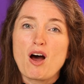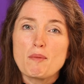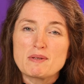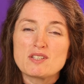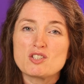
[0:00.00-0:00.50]
the
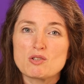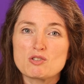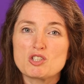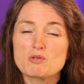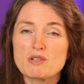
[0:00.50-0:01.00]

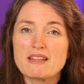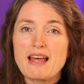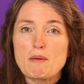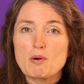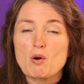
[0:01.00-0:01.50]
oppositional children in
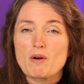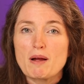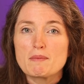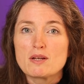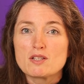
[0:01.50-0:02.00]
that
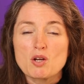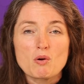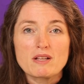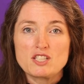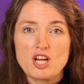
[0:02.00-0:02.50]
program
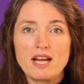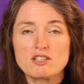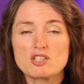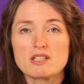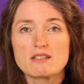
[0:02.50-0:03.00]
totally
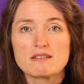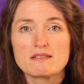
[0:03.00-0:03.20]
changed.